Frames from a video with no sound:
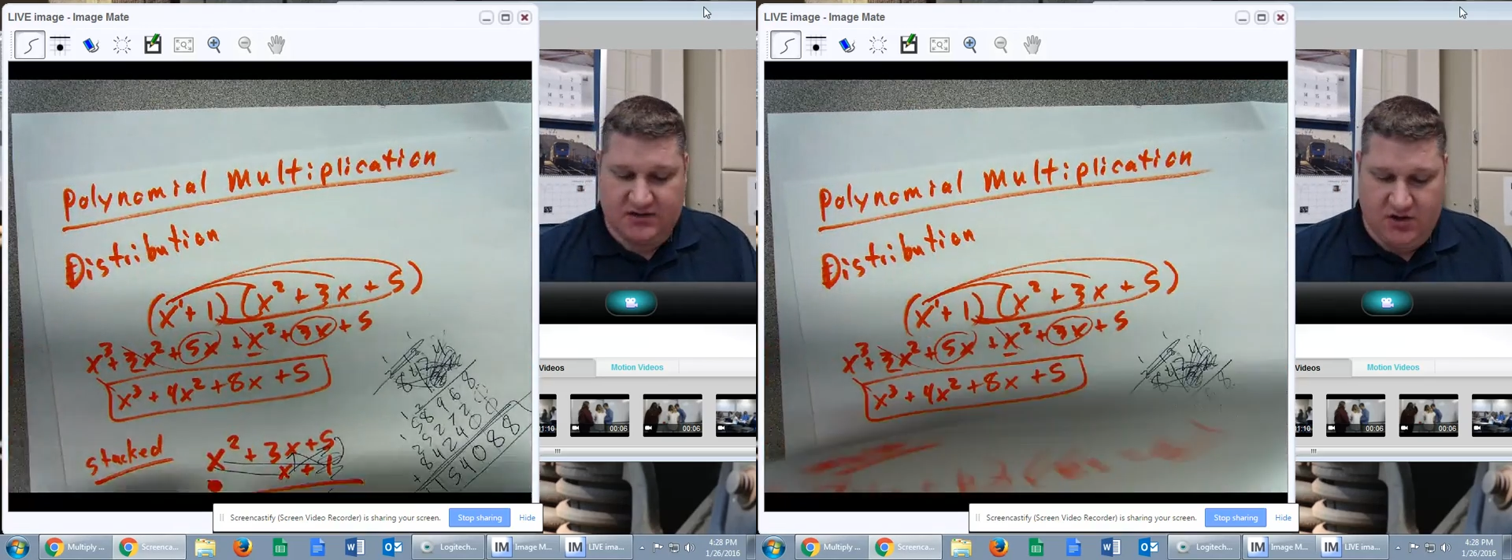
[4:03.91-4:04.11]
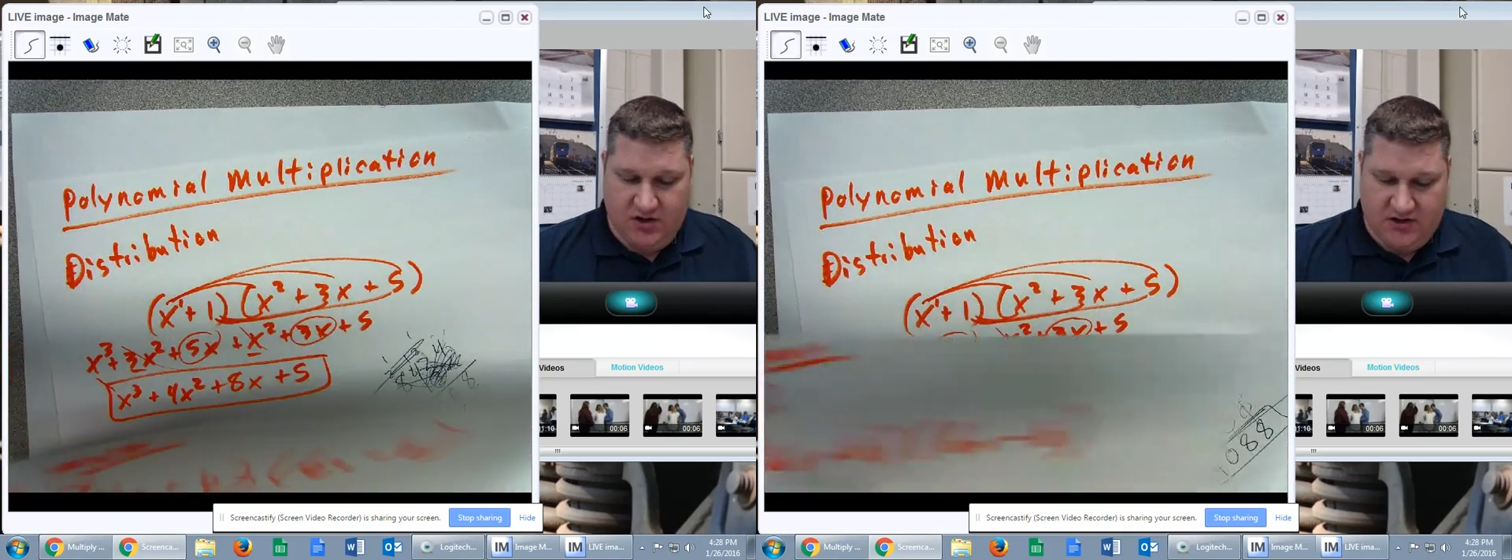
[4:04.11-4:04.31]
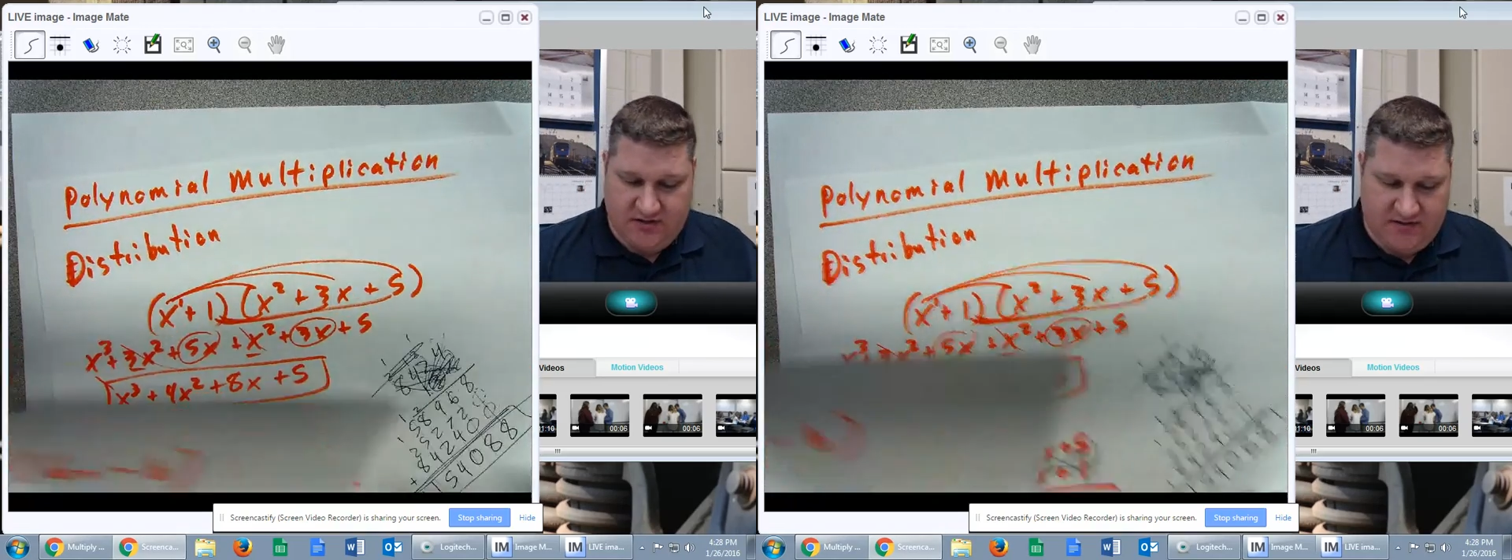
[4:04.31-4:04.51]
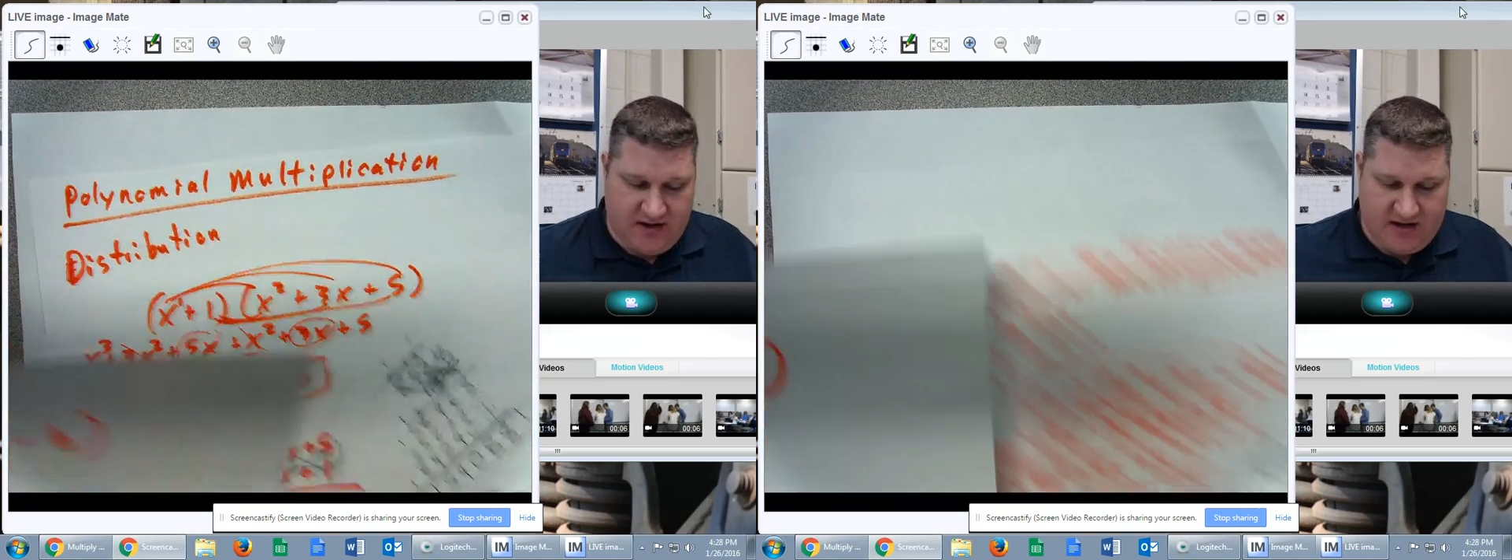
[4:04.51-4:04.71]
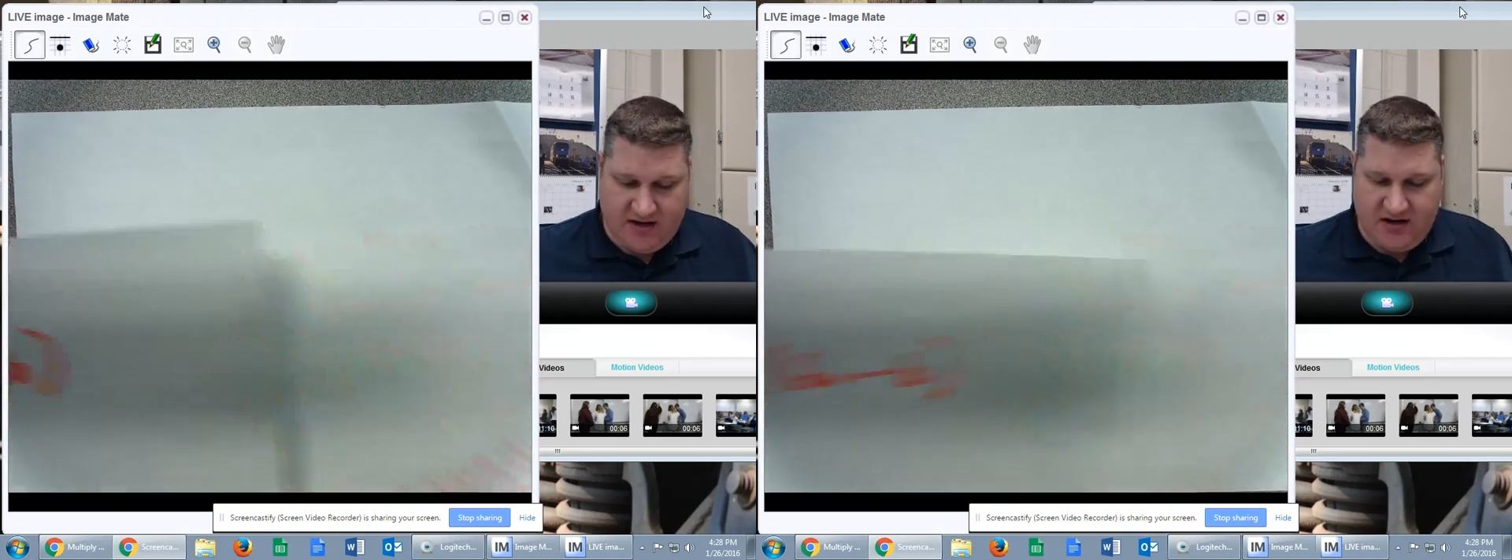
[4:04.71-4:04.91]
a look
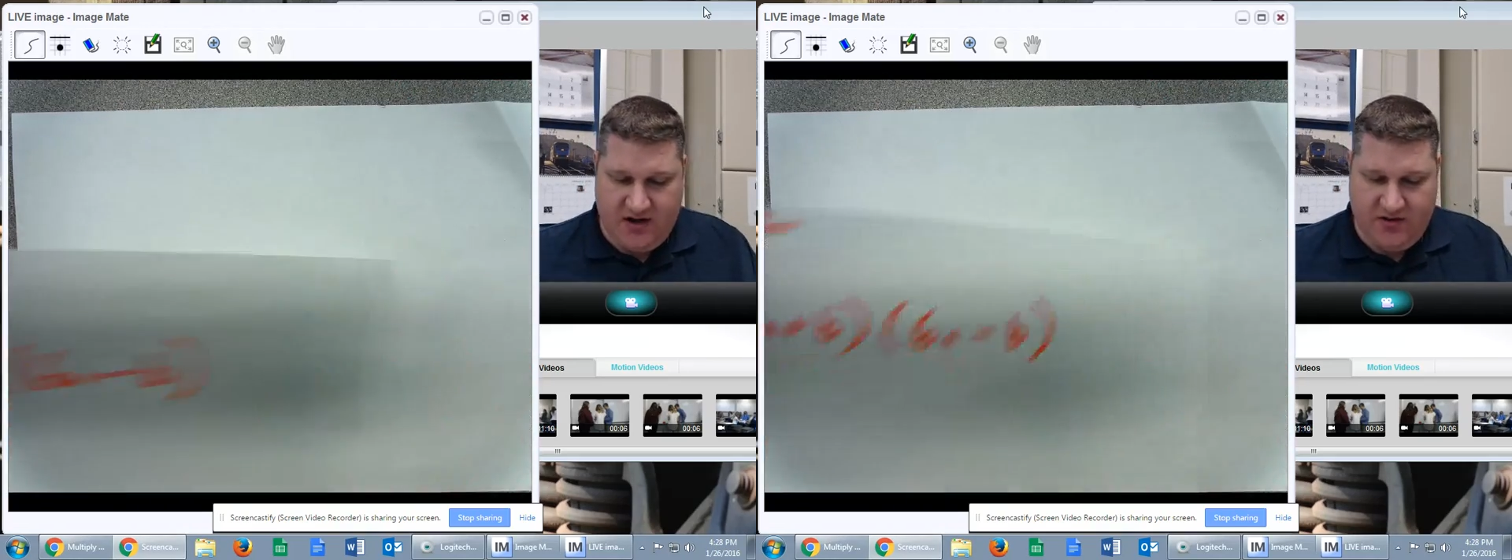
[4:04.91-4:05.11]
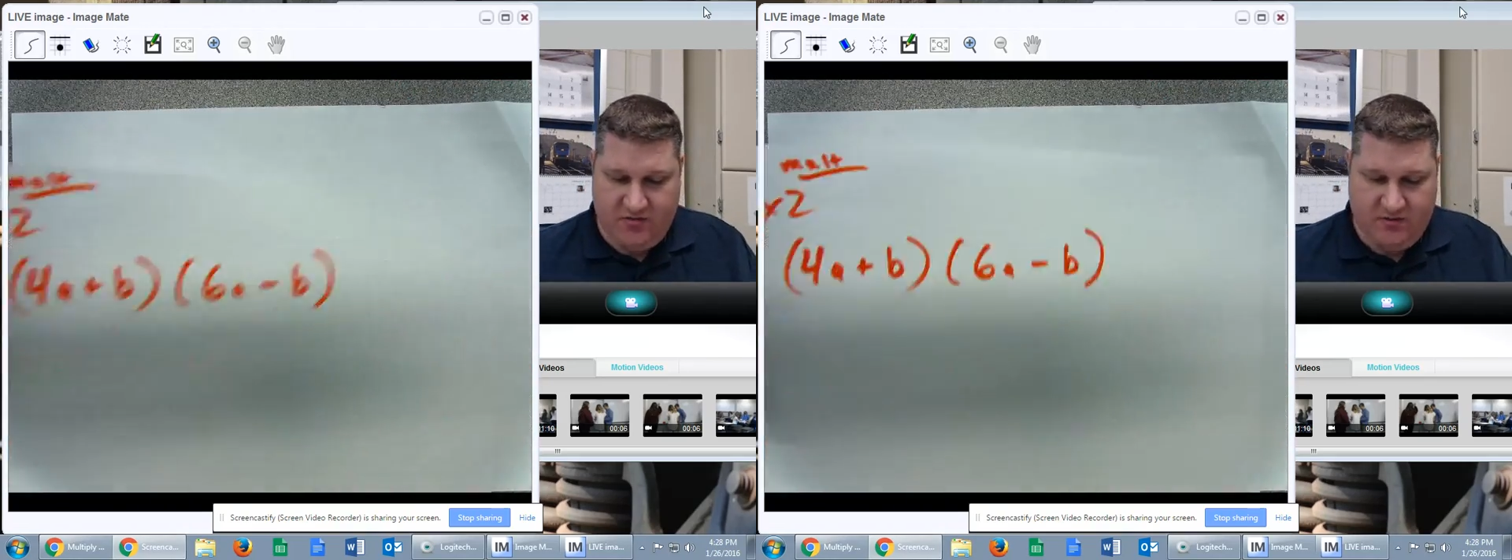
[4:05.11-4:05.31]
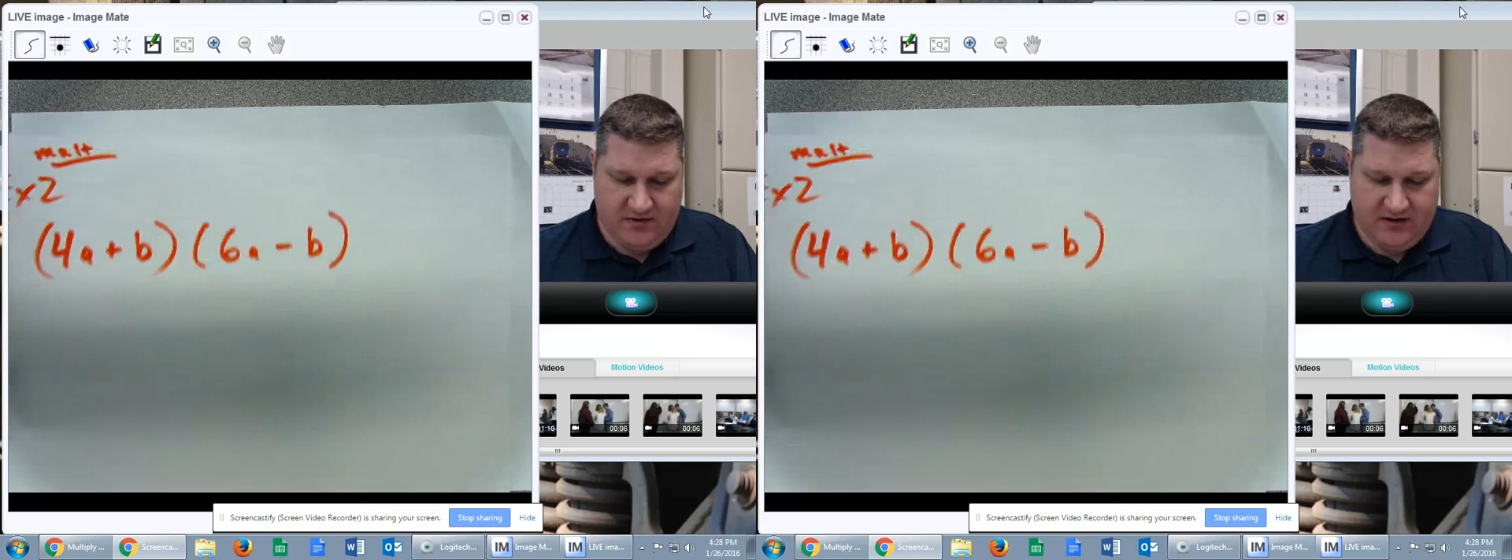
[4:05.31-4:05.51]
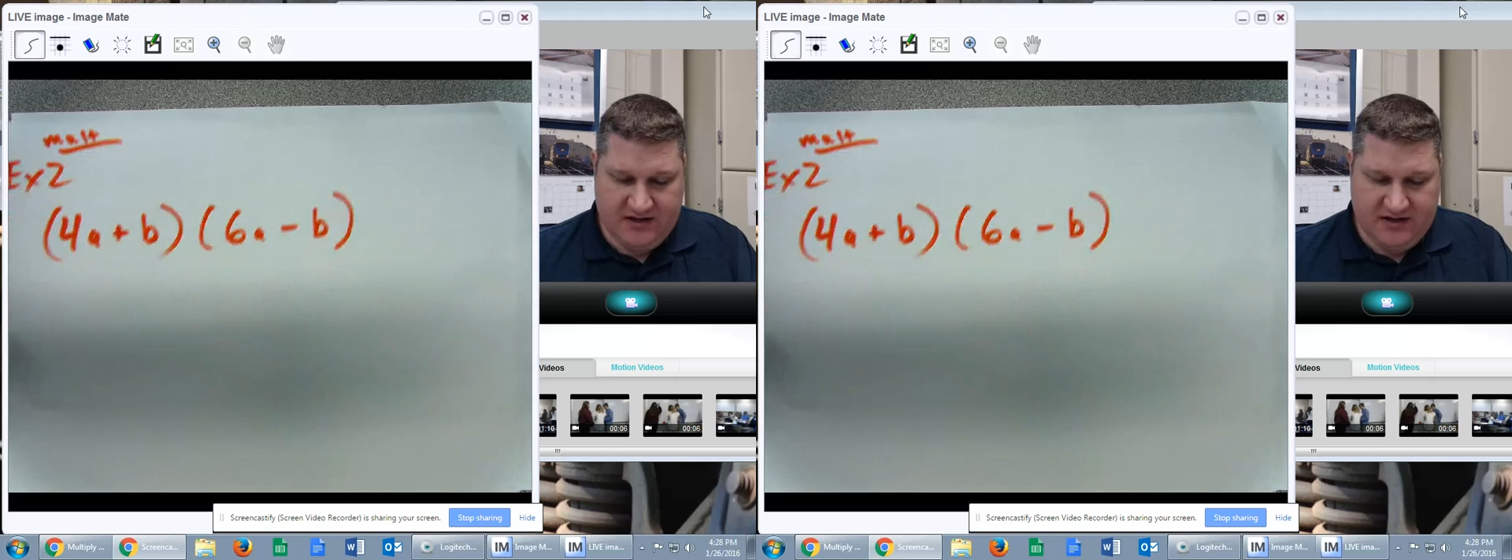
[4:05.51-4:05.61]
at another one.